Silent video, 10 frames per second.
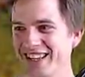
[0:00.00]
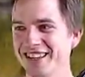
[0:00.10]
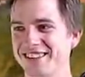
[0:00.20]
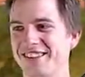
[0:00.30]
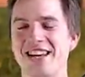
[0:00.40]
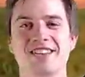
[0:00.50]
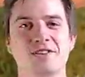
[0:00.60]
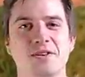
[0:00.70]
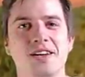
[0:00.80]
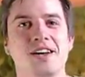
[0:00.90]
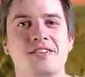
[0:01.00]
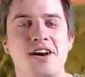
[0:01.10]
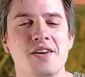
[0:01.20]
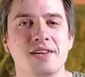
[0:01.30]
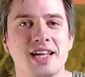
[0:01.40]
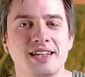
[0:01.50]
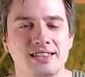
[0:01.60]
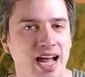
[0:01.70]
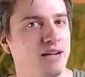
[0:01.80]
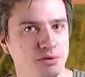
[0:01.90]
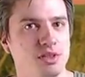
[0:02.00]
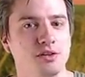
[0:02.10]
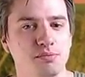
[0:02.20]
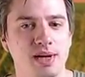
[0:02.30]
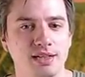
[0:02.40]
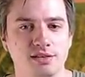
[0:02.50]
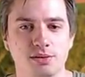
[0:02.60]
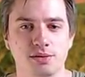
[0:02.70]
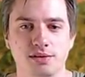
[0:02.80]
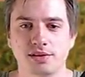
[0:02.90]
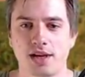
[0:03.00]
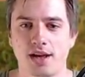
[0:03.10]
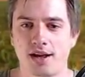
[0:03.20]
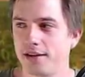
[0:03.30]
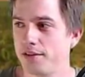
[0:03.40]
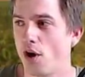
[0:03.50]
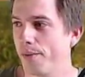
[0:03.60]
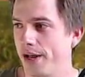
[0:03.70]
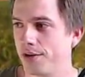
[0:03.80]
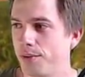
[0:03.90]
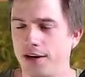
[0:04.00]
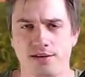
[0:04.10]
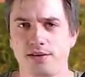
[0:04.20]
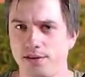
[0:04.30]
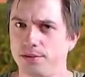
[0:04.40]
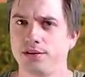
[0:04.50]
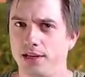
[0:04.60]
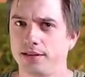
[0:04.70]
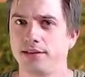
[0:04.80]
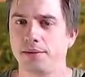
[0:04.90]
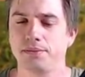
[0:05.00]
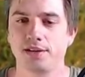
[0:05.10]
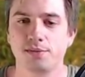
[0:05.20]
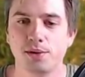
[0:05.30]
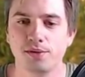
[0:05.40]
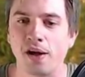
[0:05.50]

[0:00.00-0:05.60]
So yes, one of Armor King's absolute best tools. Uh, no matter what, you would attempt this move.